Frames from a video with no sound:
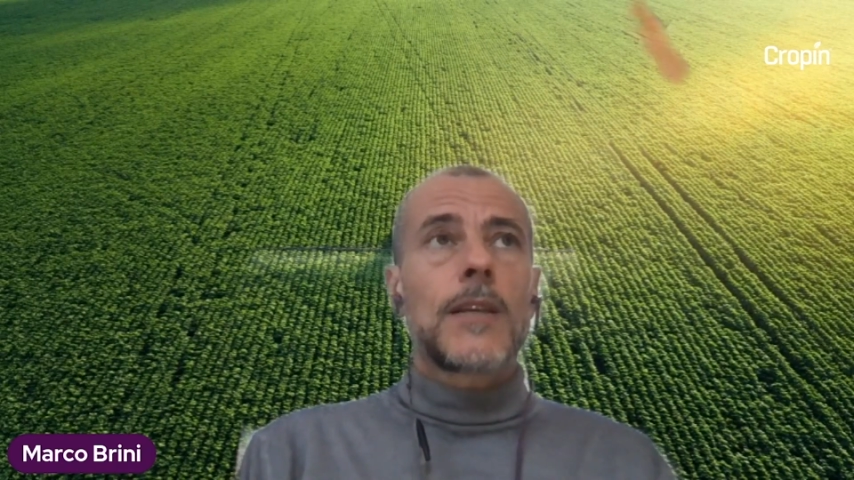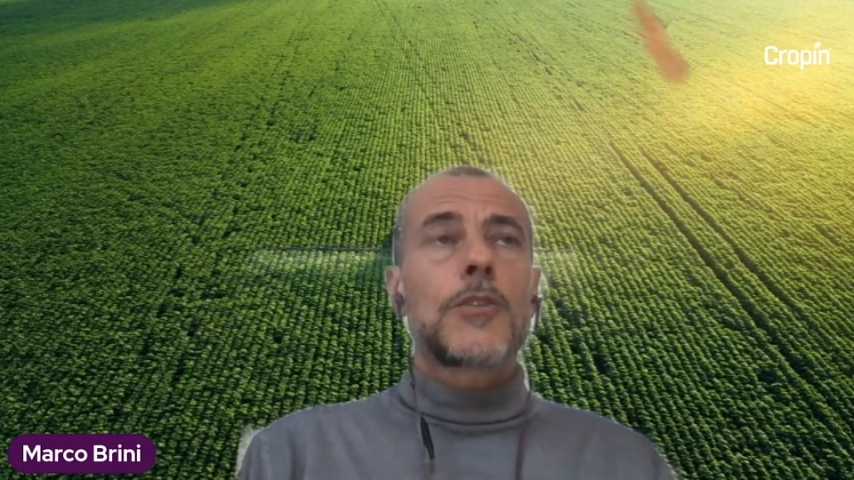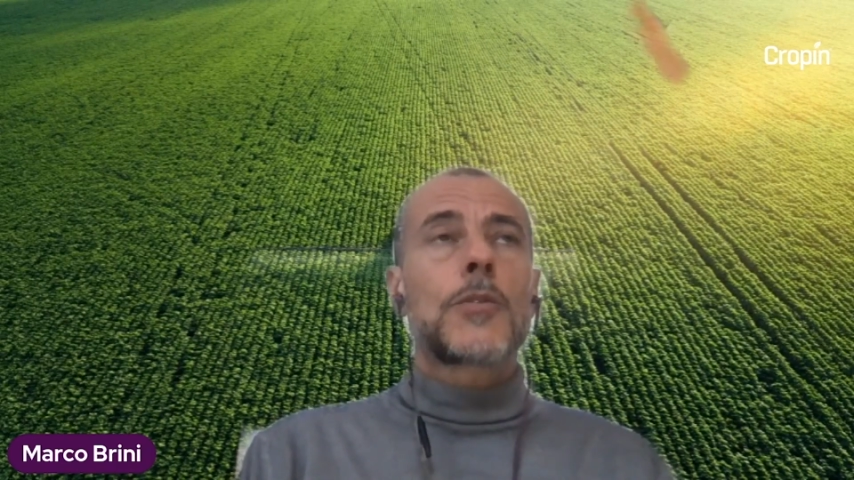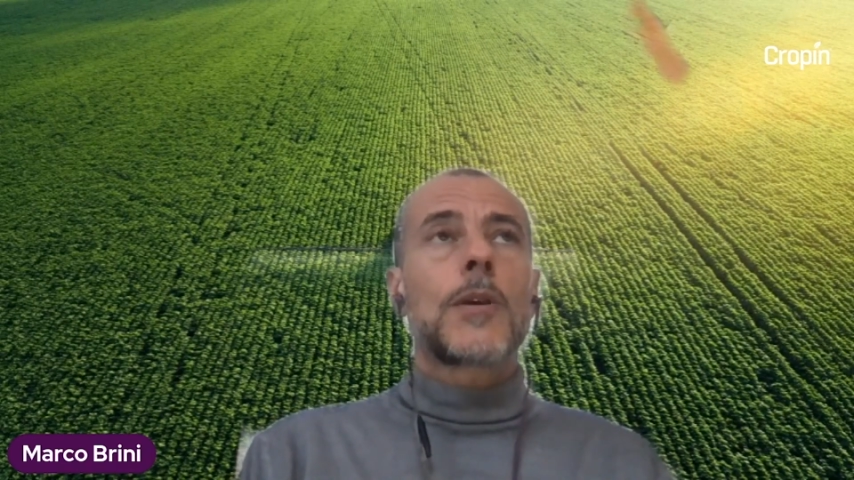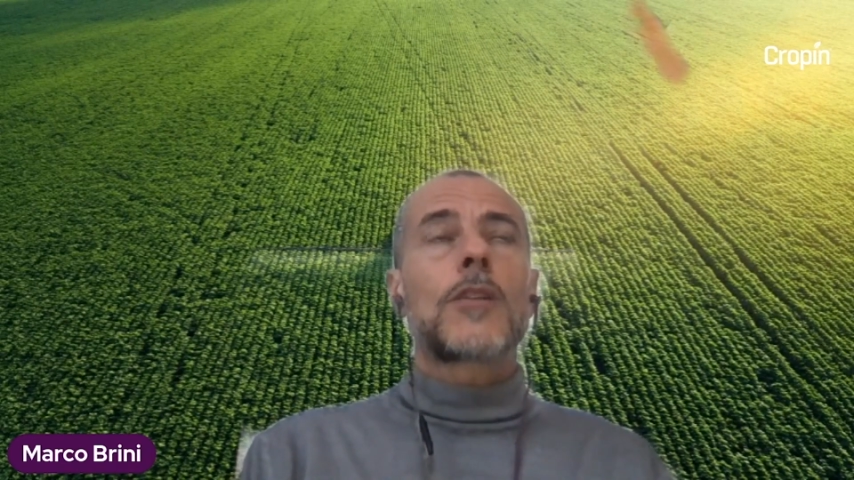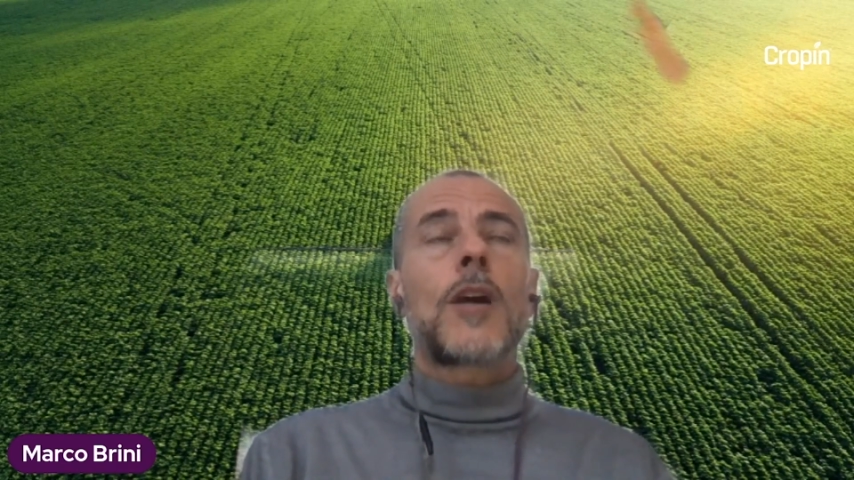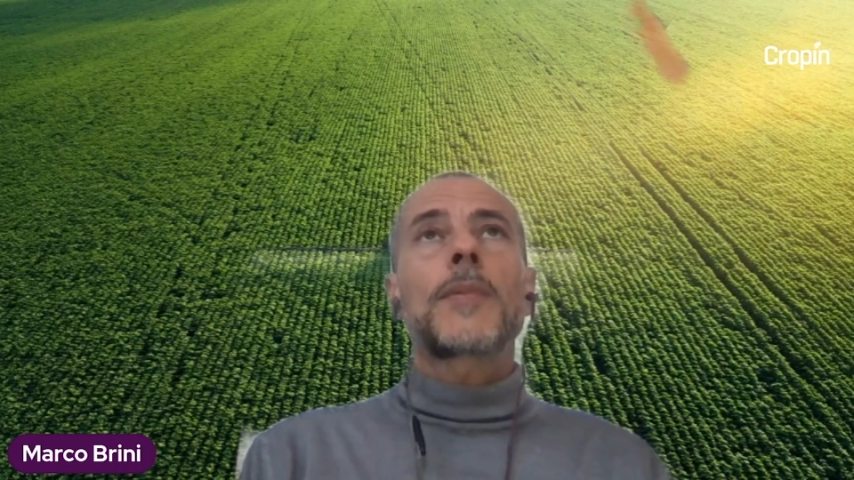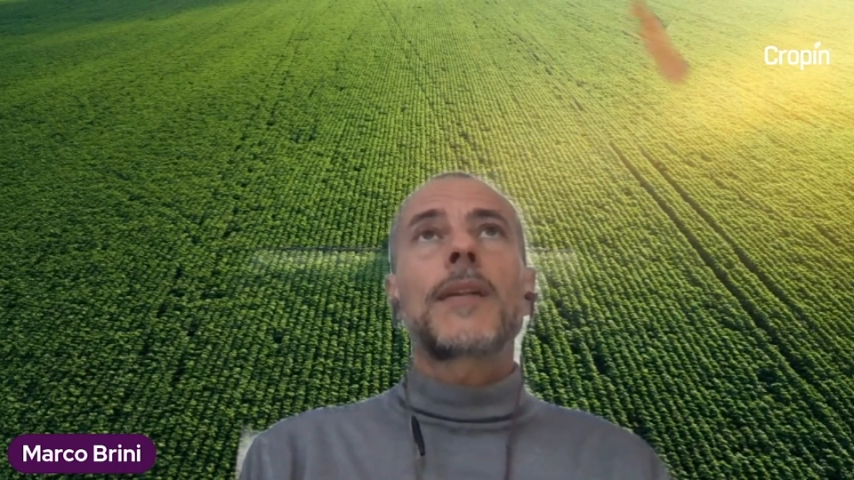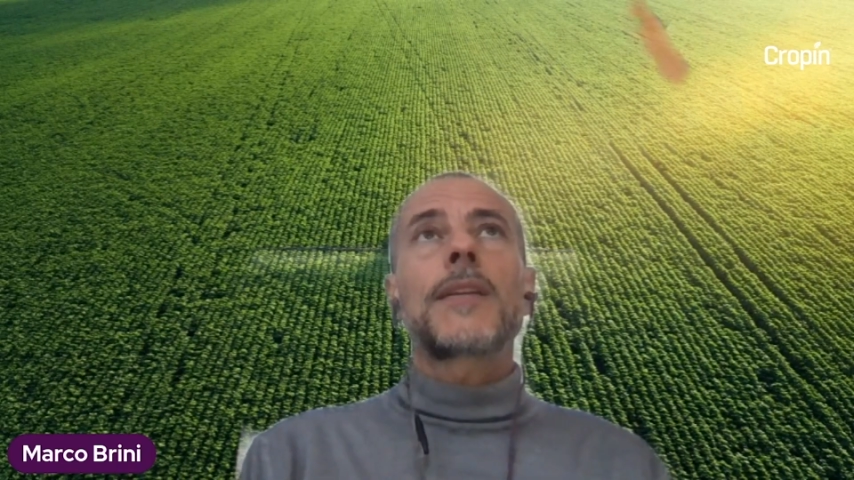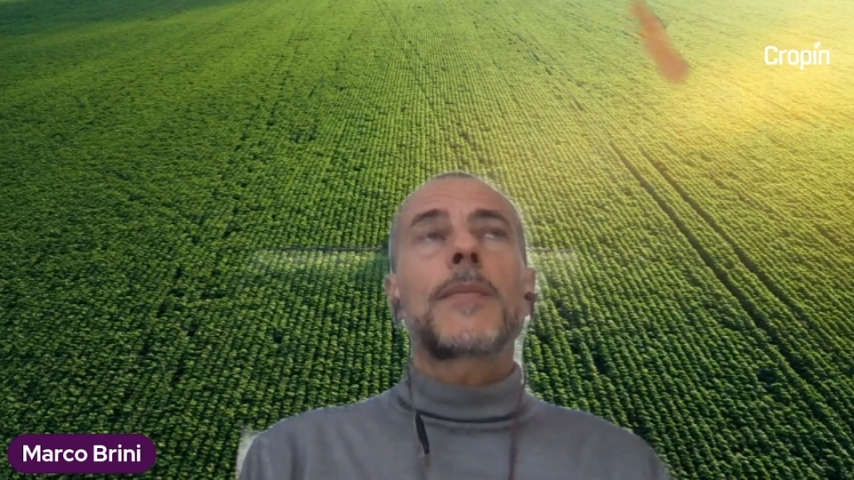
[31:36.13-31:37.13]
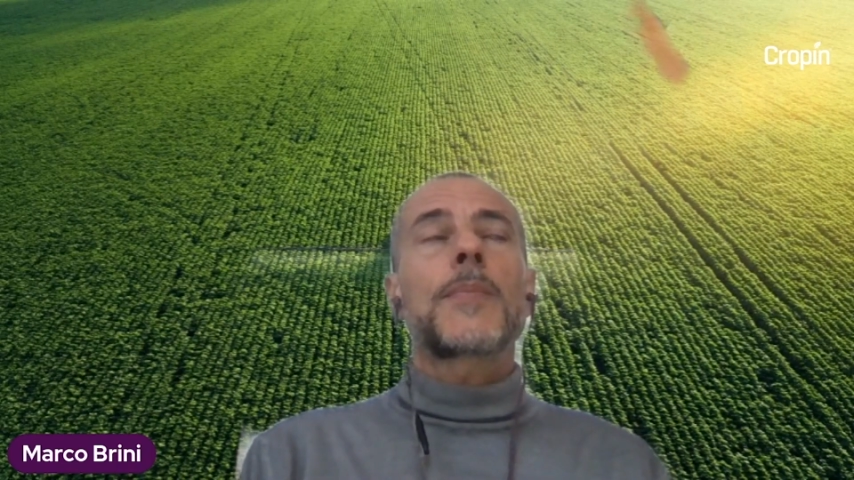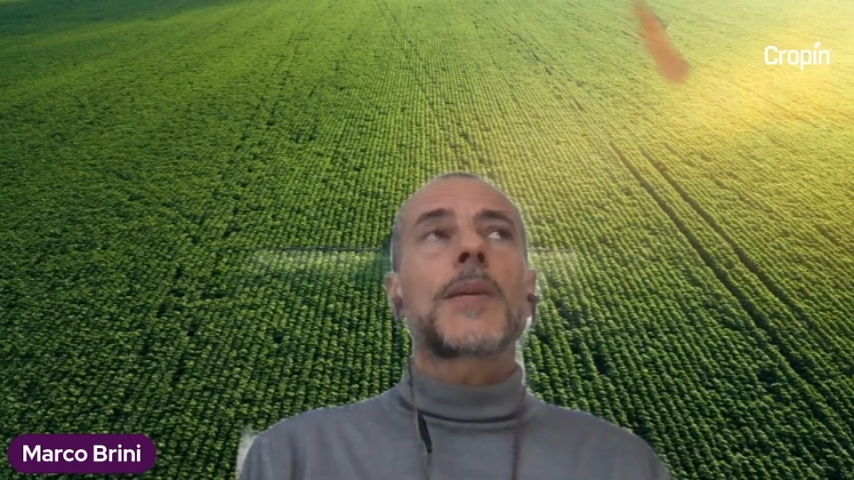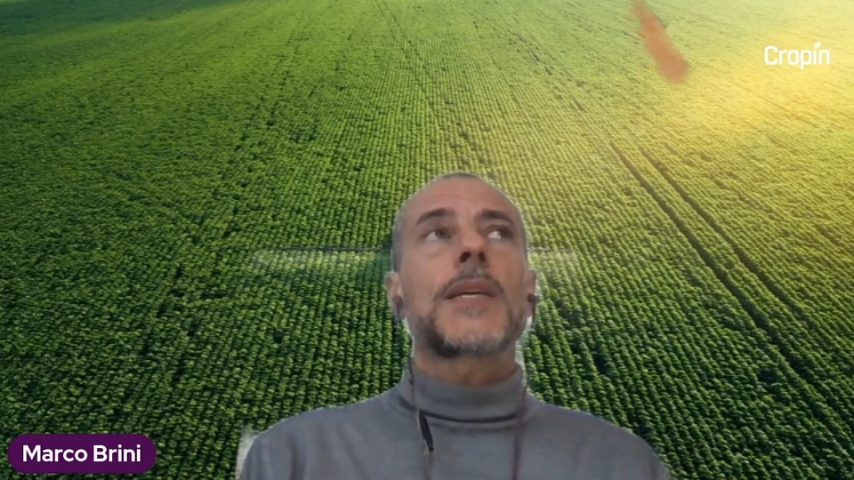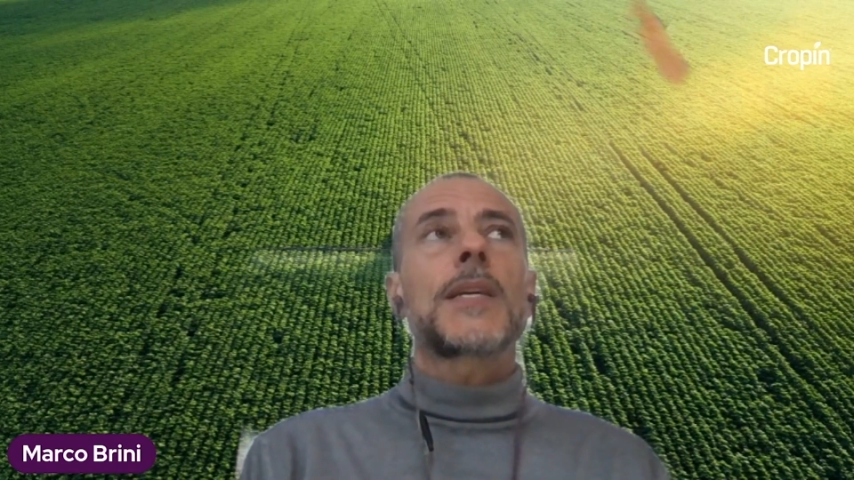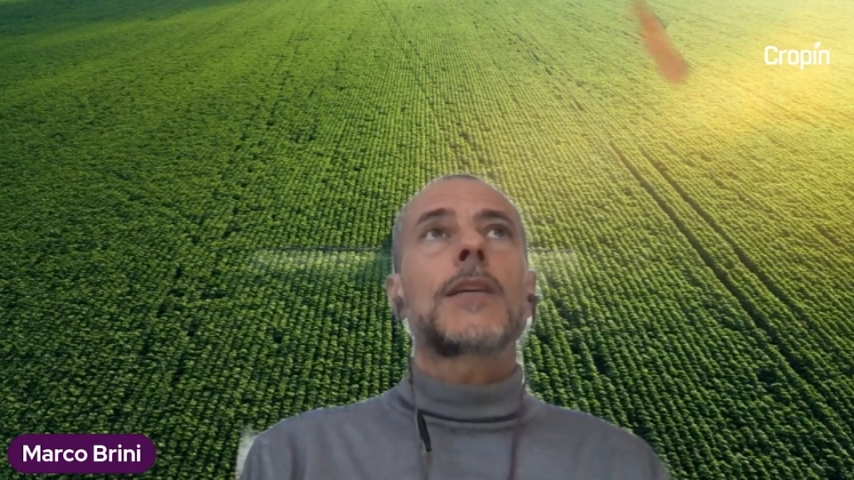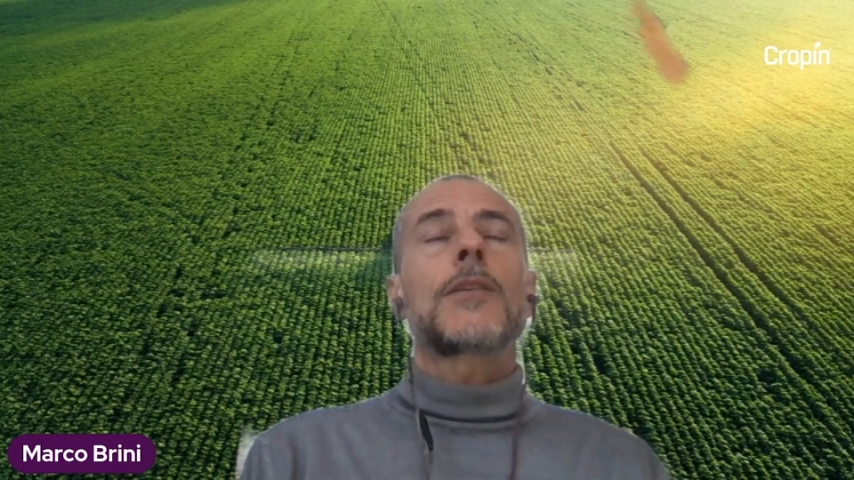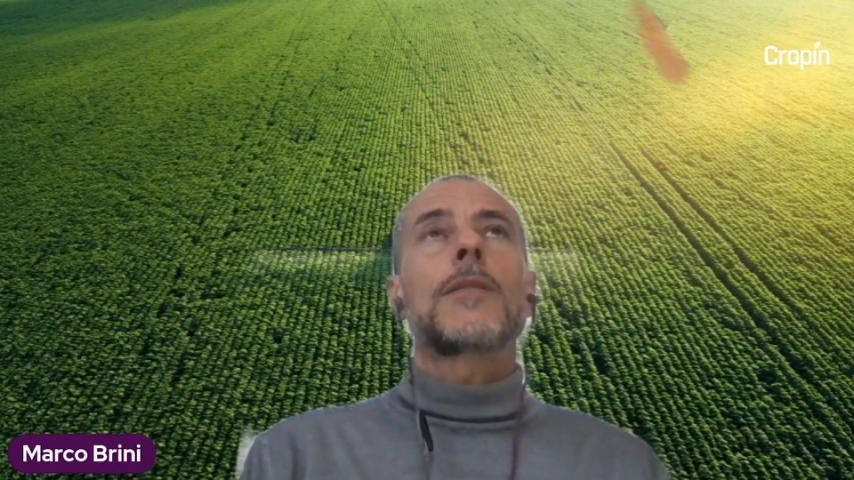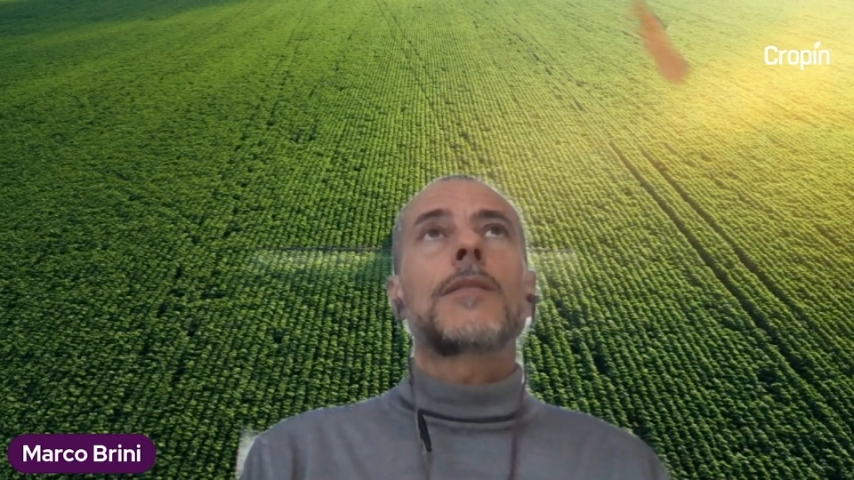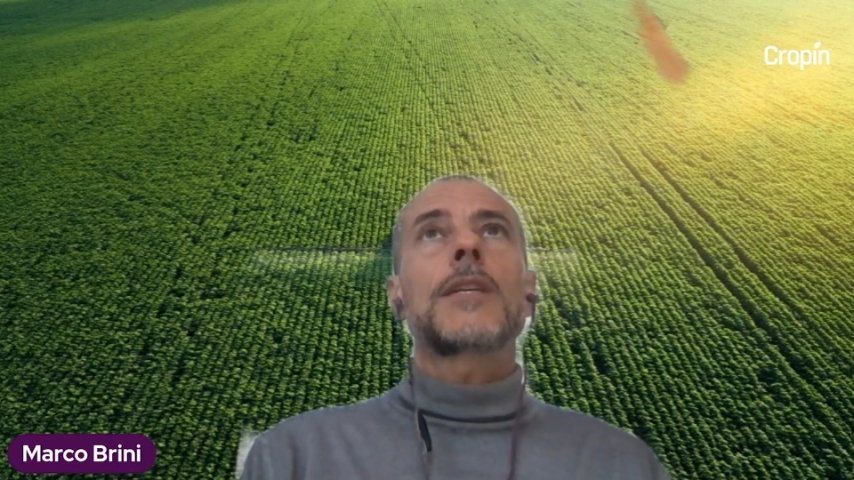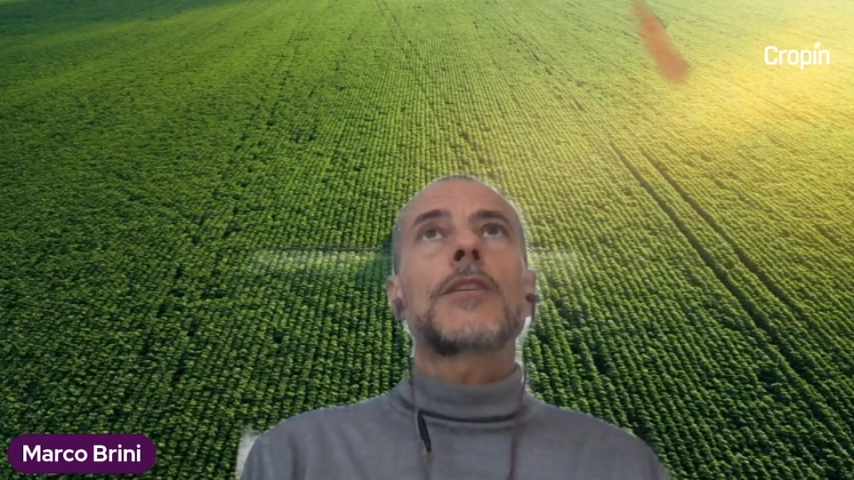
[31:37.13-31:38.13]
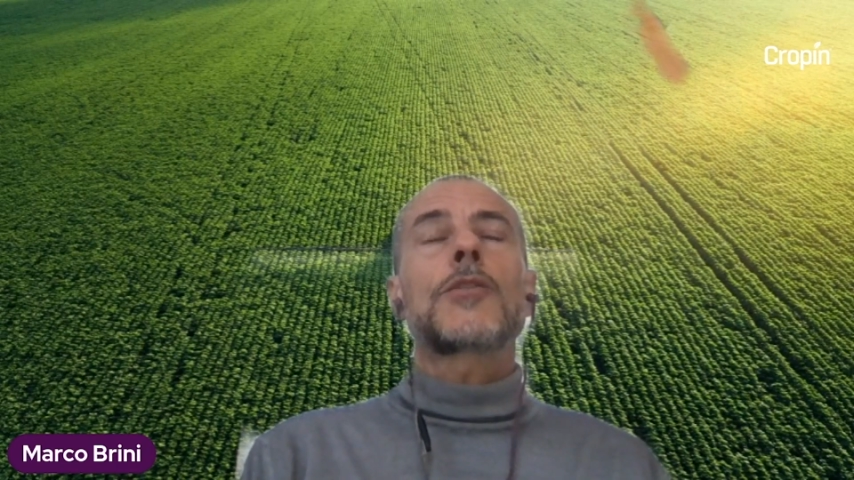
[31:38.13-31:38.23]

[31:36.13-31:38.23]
To adopt an ERP, you need